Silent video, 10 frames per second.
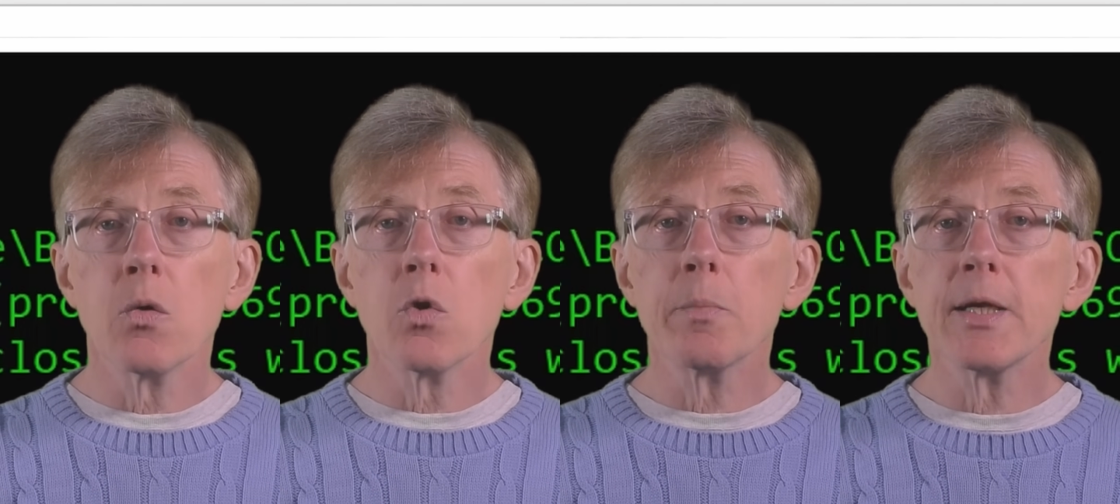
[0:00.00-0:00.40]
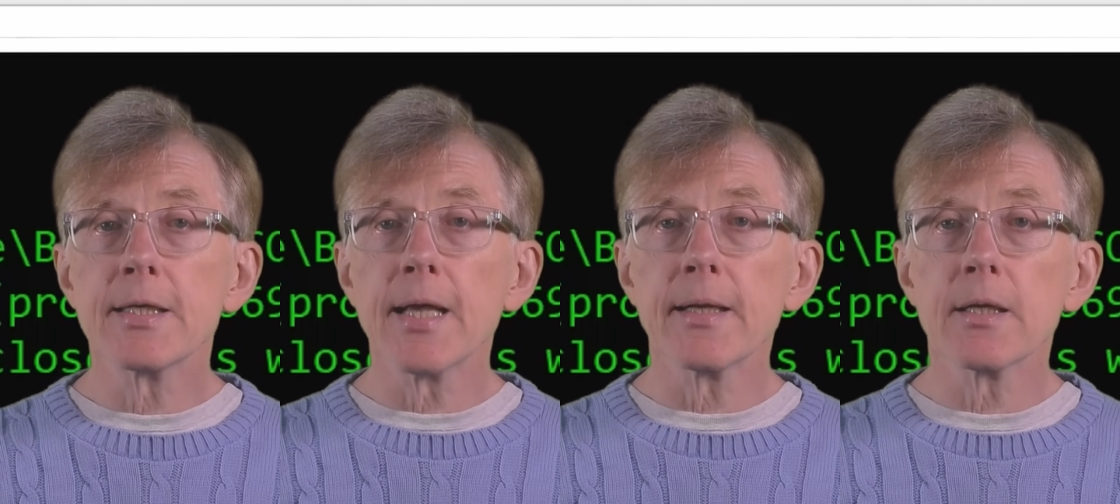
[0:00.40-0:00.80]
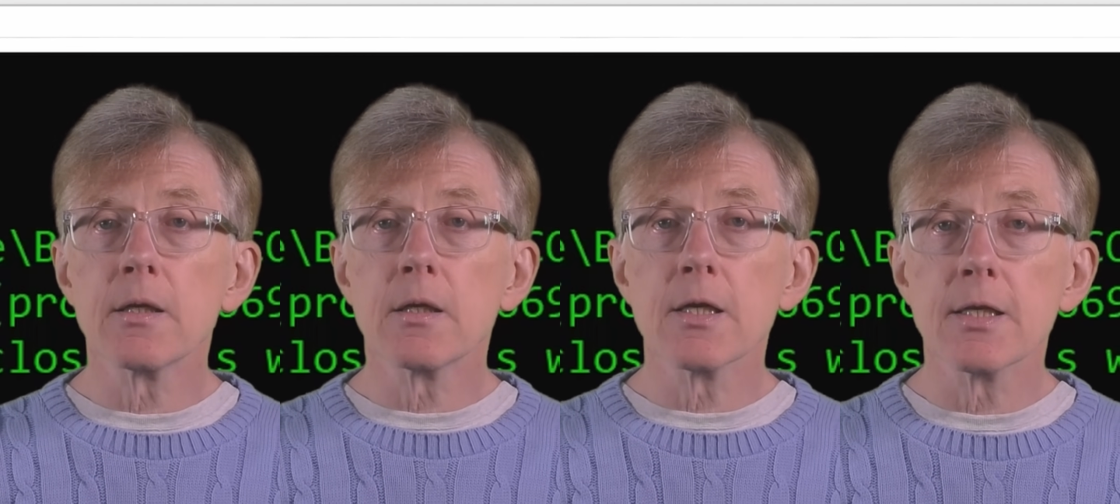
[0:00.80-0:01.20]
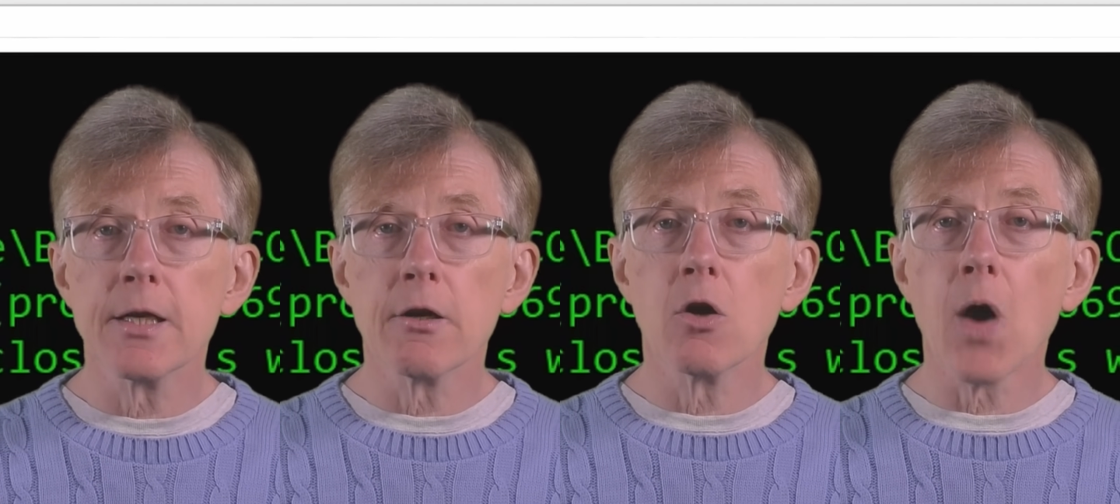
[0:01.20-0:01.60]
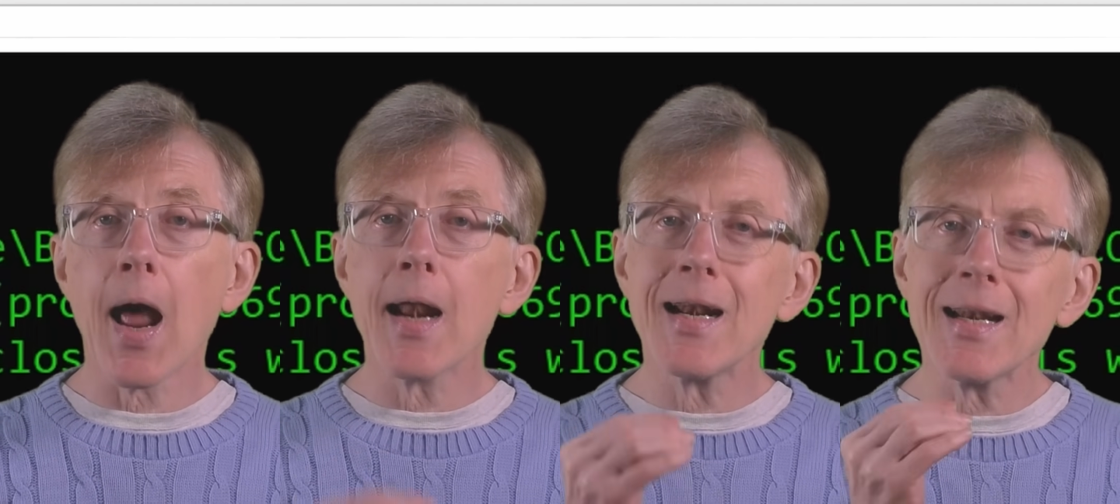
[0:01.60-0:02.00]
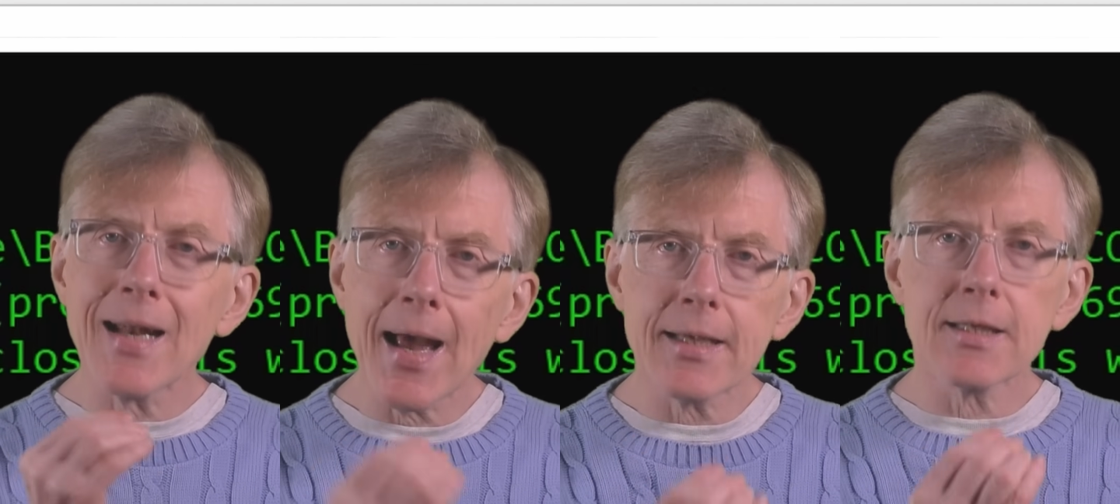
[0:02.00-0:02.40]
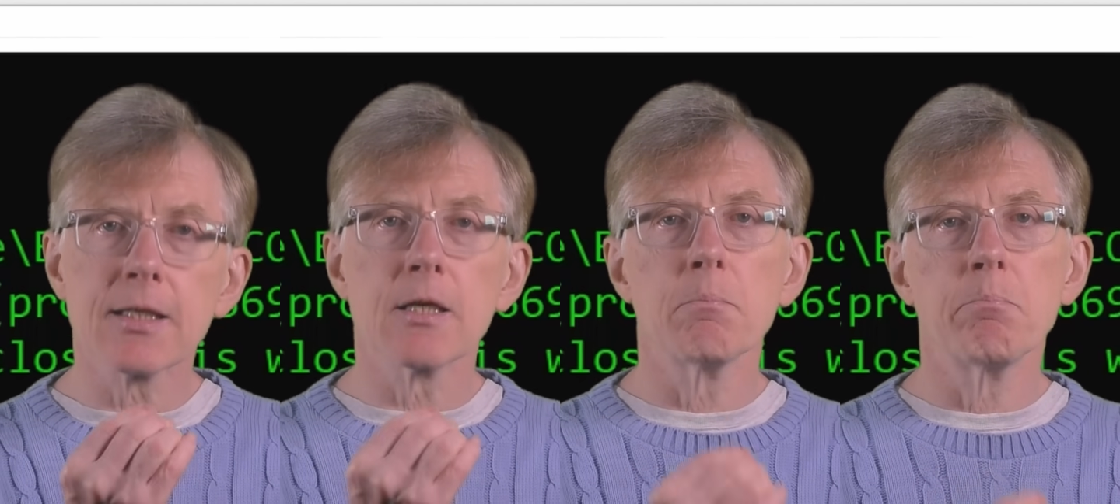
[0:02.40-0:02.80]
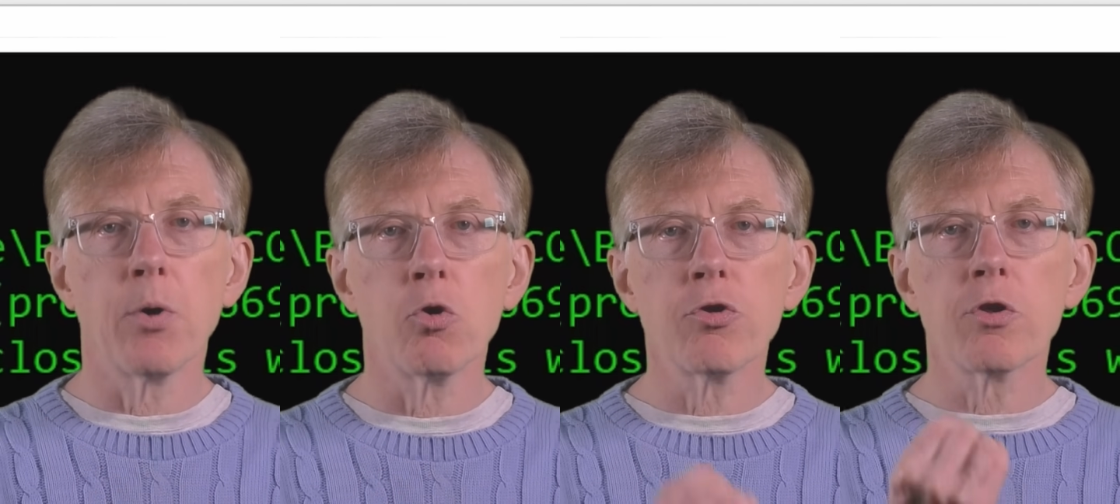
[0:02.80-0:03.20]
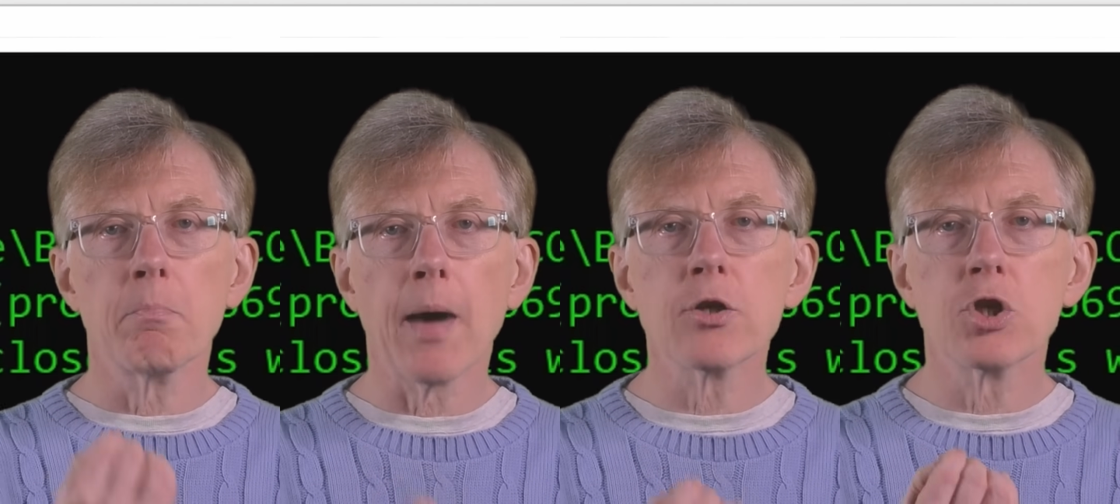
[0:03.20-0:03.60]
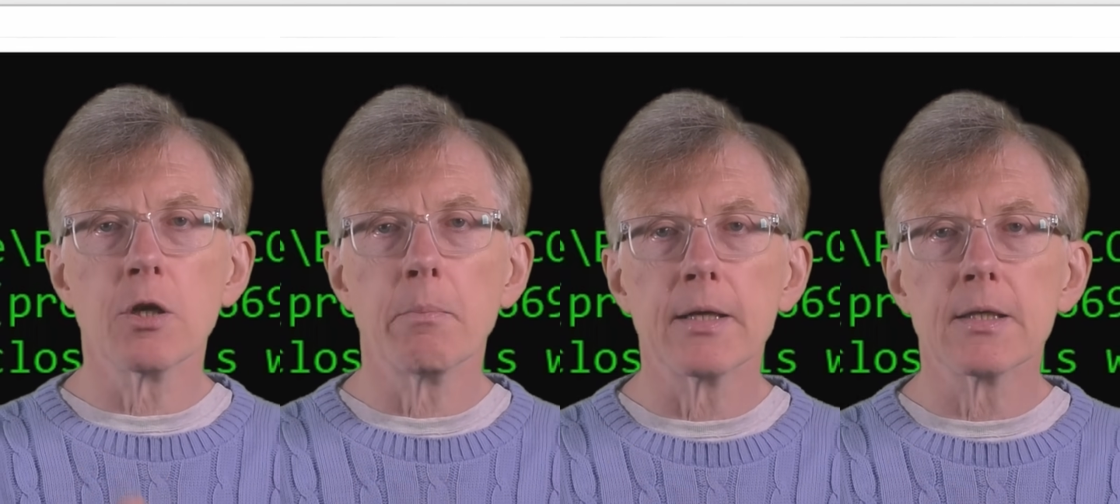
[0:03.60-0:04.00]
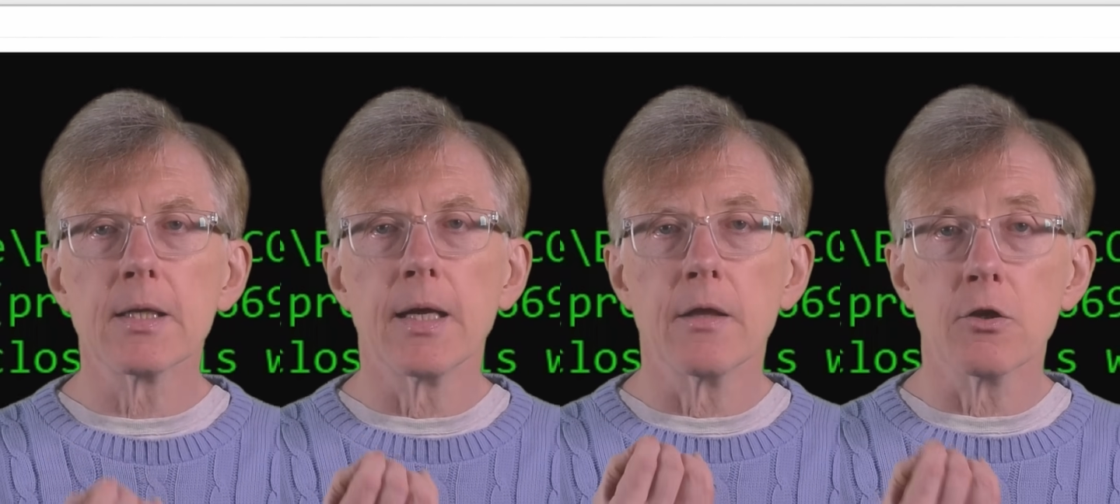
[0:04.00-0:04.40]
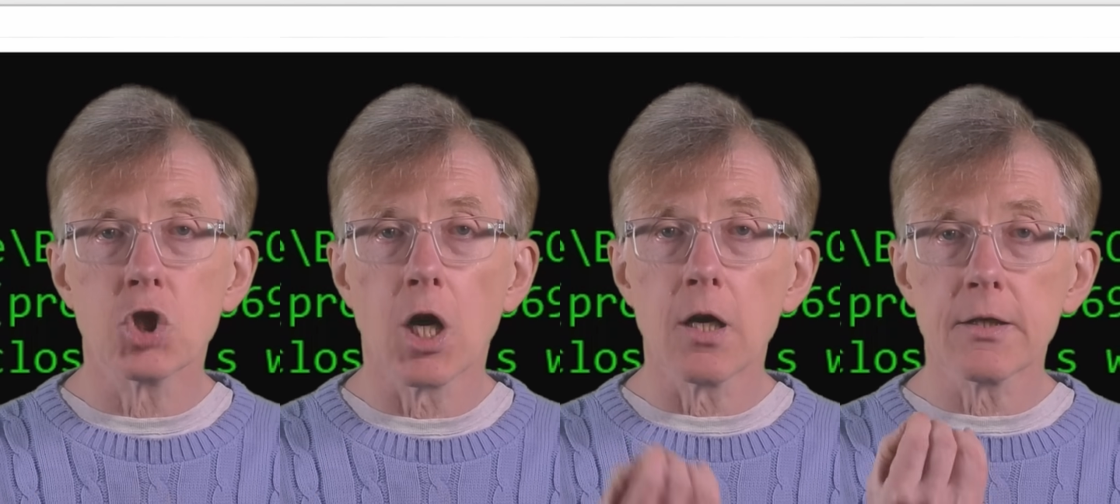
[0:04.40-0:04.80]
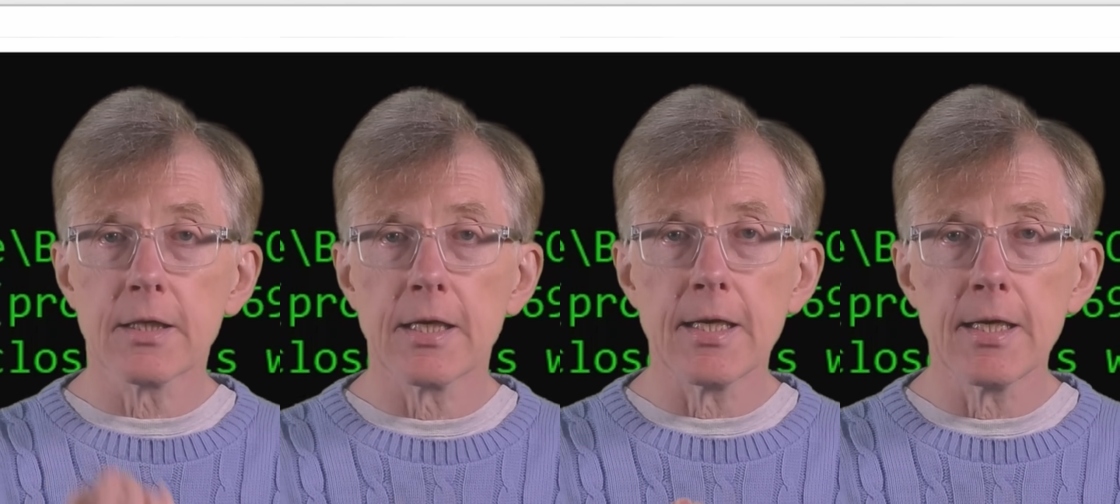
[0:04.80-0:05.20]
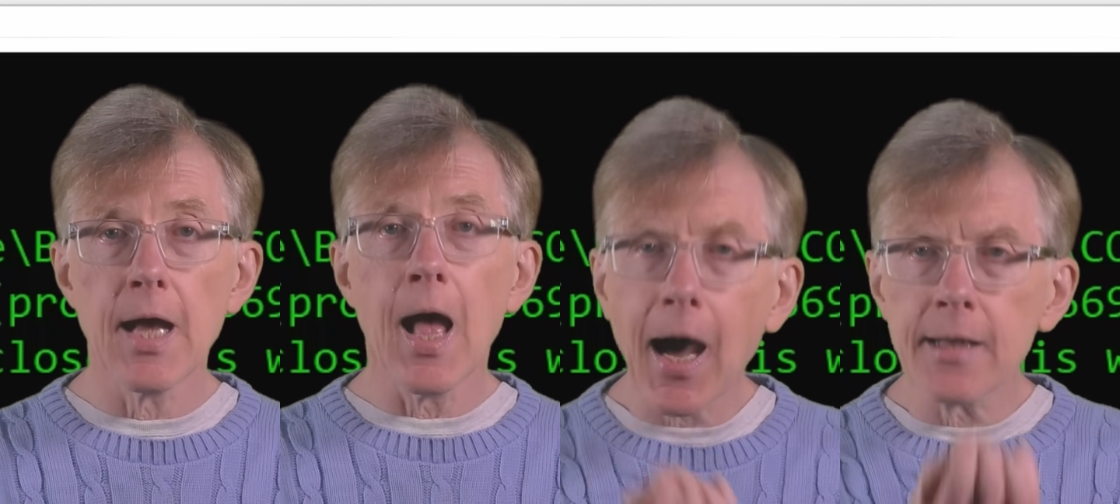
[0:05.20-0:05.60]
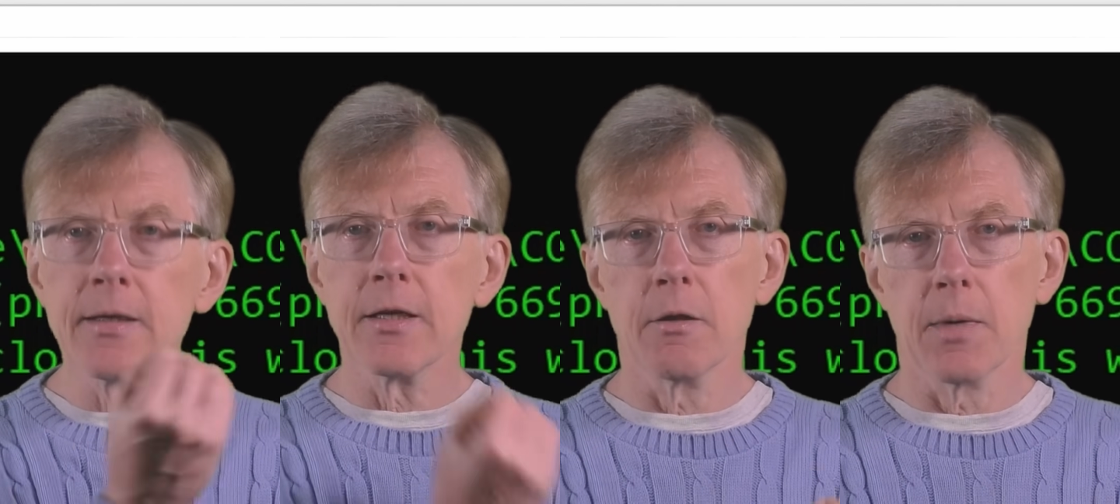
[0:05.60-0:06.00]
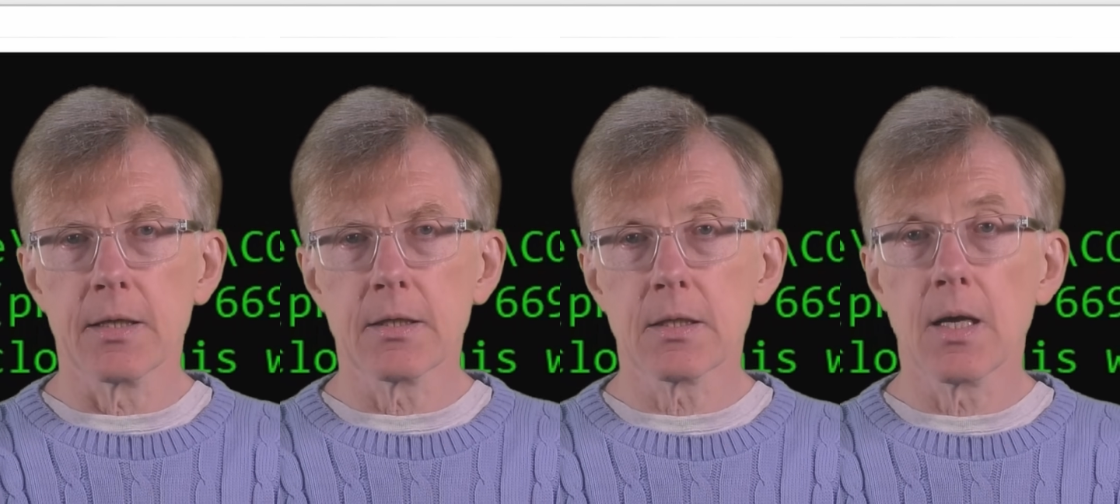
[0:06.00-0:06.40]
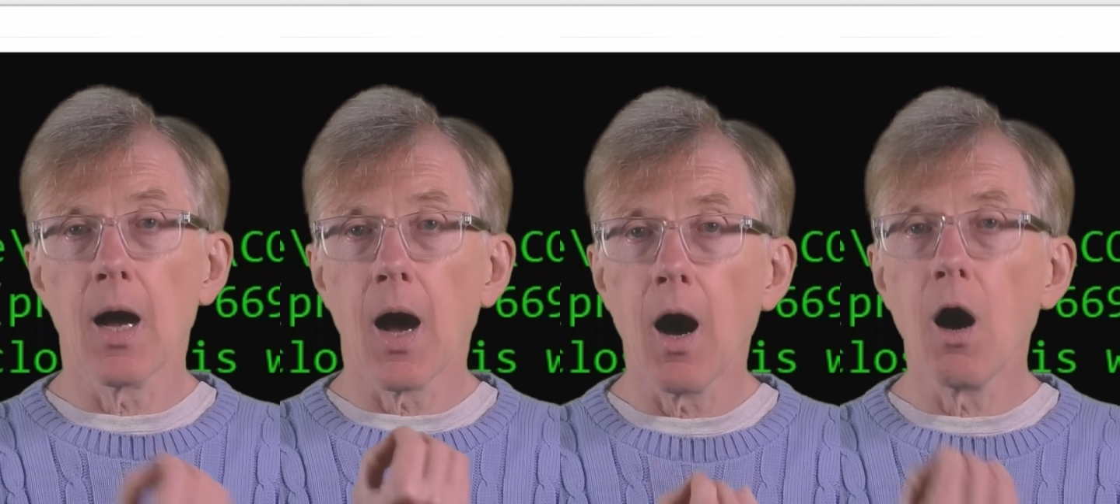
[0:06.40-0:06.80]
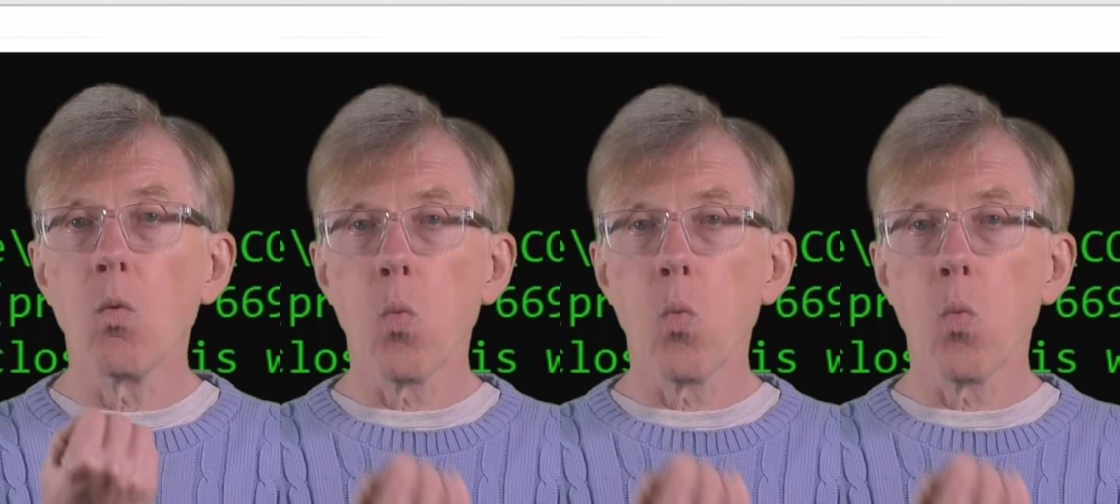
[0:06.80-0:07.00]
will be set to 0 unless both matching bits in the char C and in the mask are